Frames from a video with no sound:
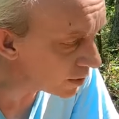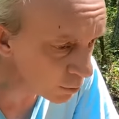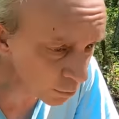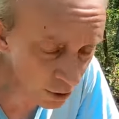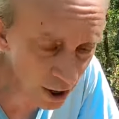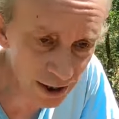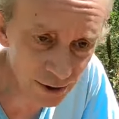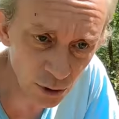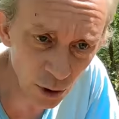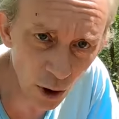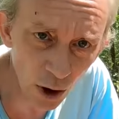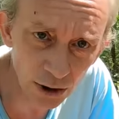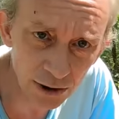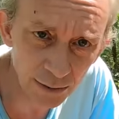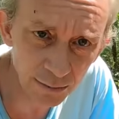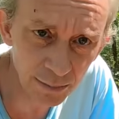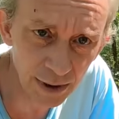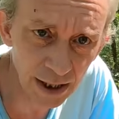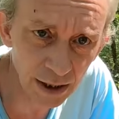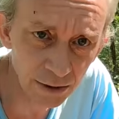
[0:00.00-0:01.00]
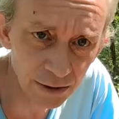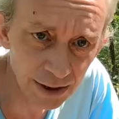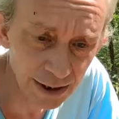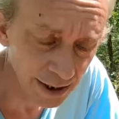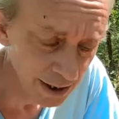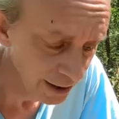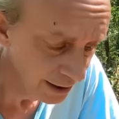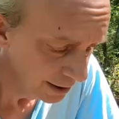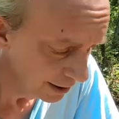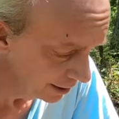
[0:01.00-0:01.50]
where I talked about
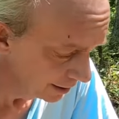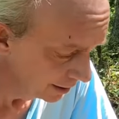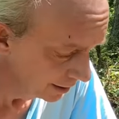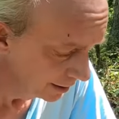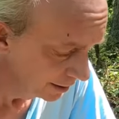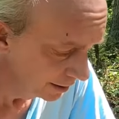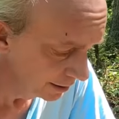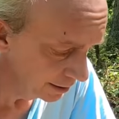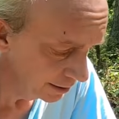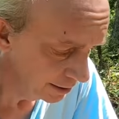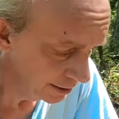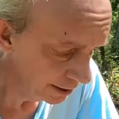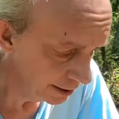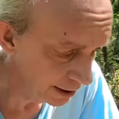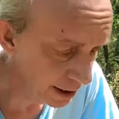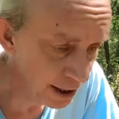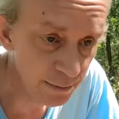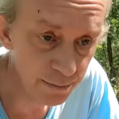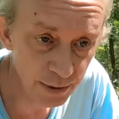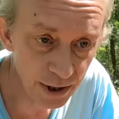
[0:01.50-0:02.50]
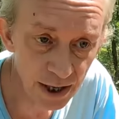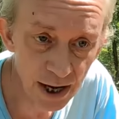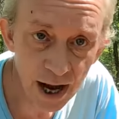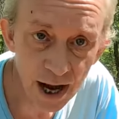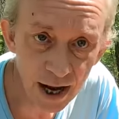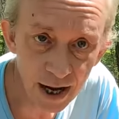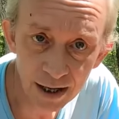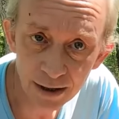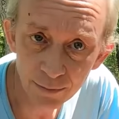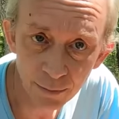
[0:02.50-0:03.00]
the
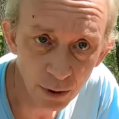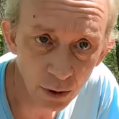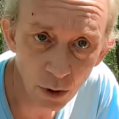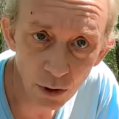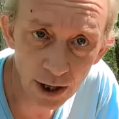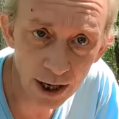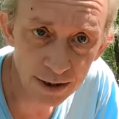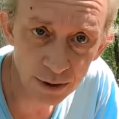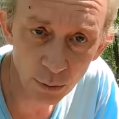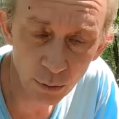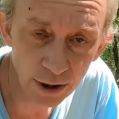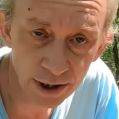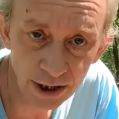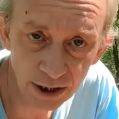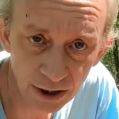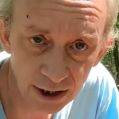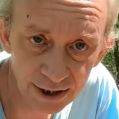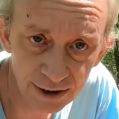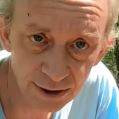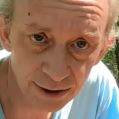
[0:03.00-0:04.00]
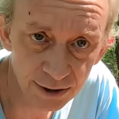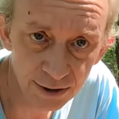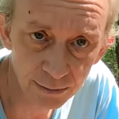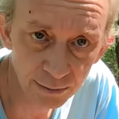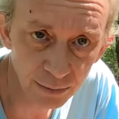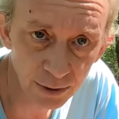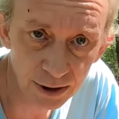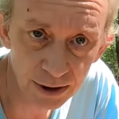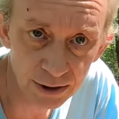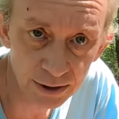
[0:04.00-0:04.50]
EPA put all kinds of regulations
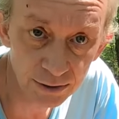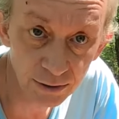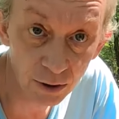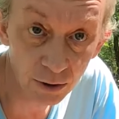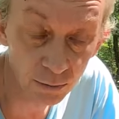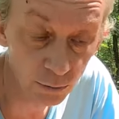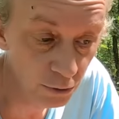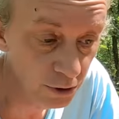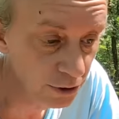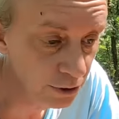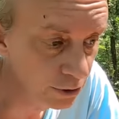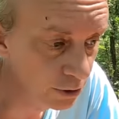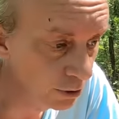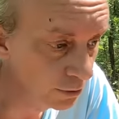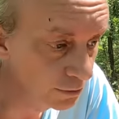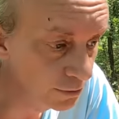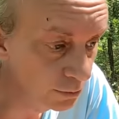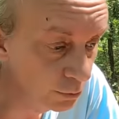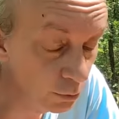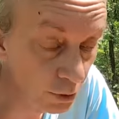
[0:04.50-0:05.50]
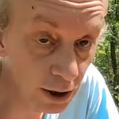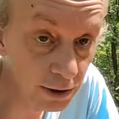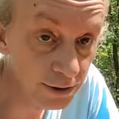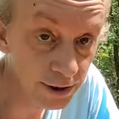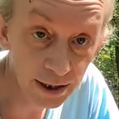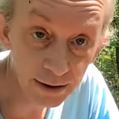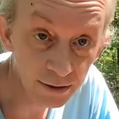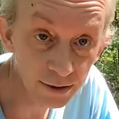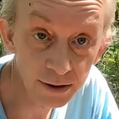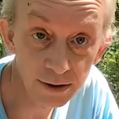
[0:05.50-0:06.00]
in place on wood stoves. Well,
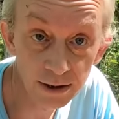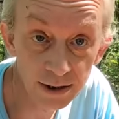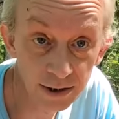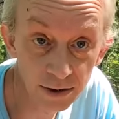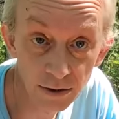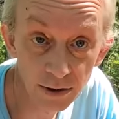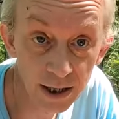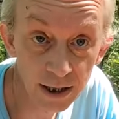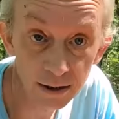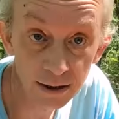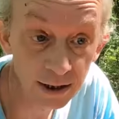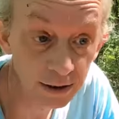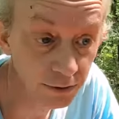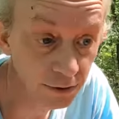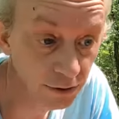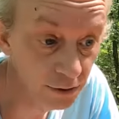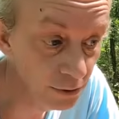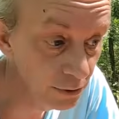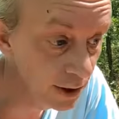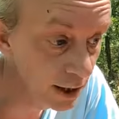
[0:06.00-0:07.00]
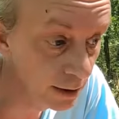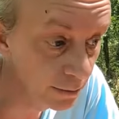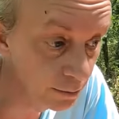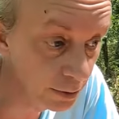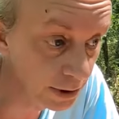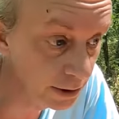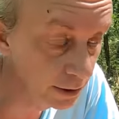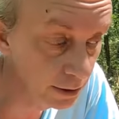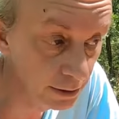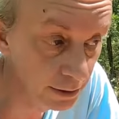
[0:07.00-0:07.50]
technically they're not allowed to do that,
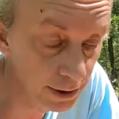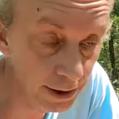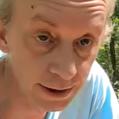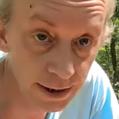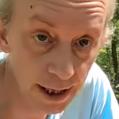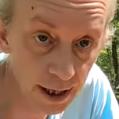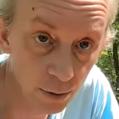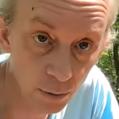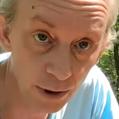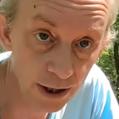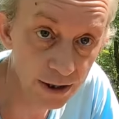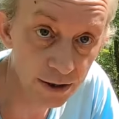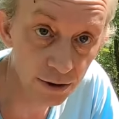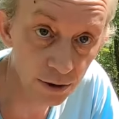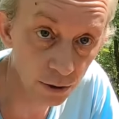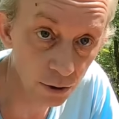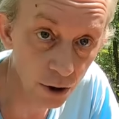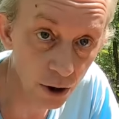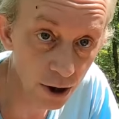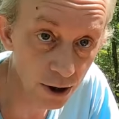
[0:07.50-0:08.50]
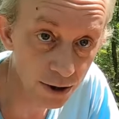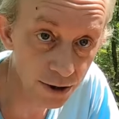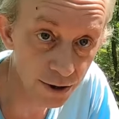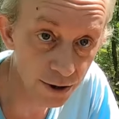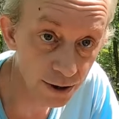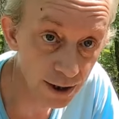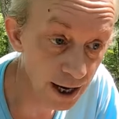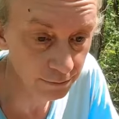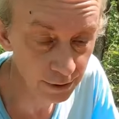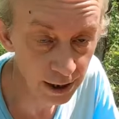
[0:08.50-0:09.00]
but did they erase the
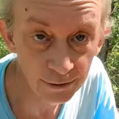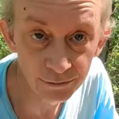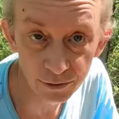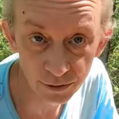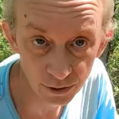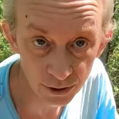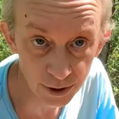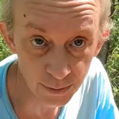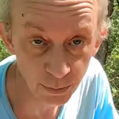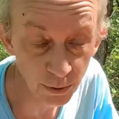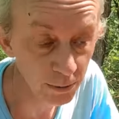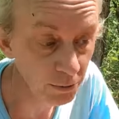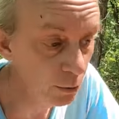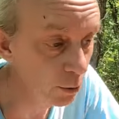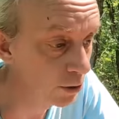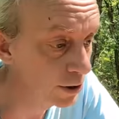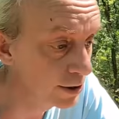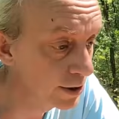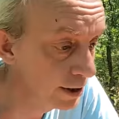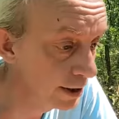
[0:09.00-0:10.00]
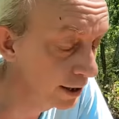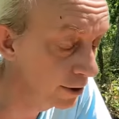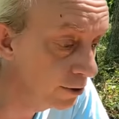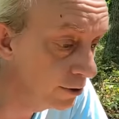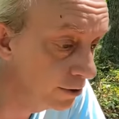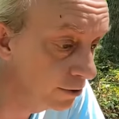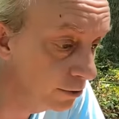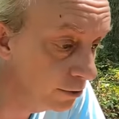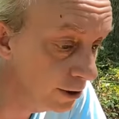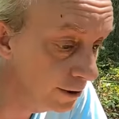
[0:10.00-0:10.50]
laws after the Supreme Court said they
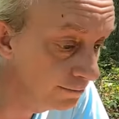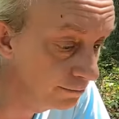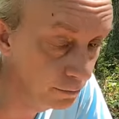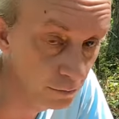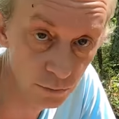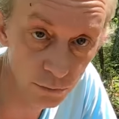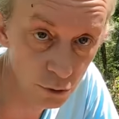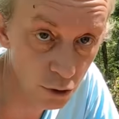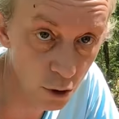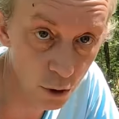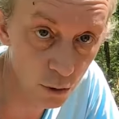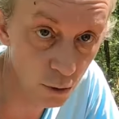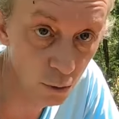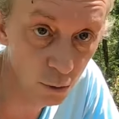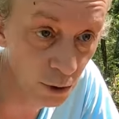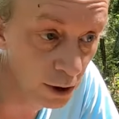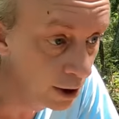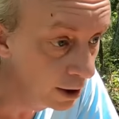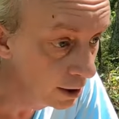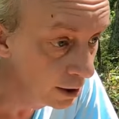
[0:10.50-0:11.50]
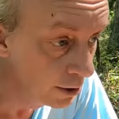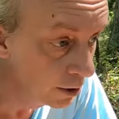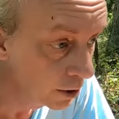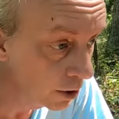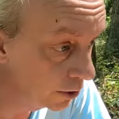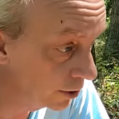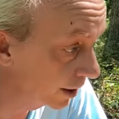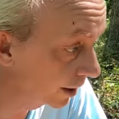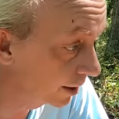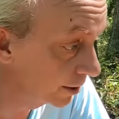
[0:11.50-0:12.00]
couldn't do it? No.
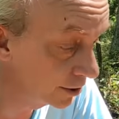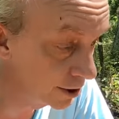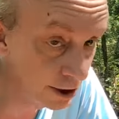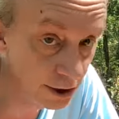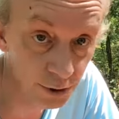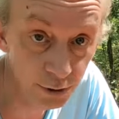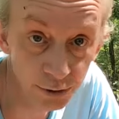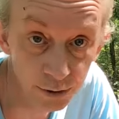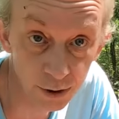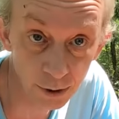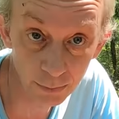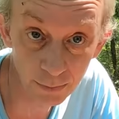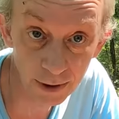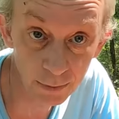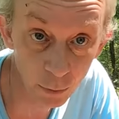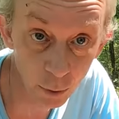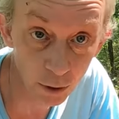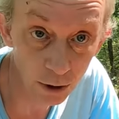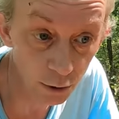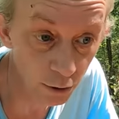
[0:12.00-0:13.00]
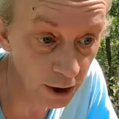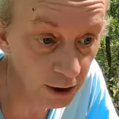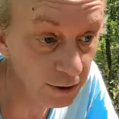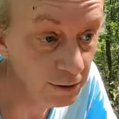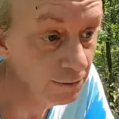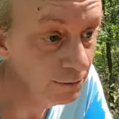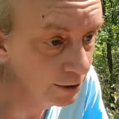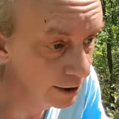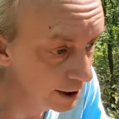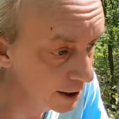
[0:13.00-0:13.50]
Are they continuing to be more
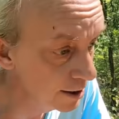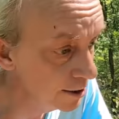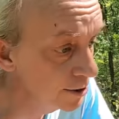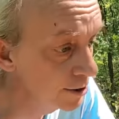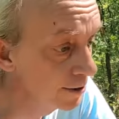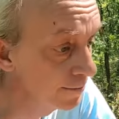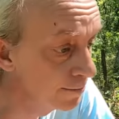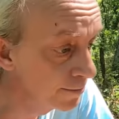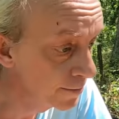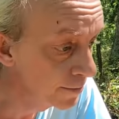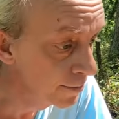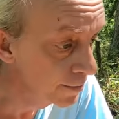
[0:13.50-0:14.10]
aggressive? Yes.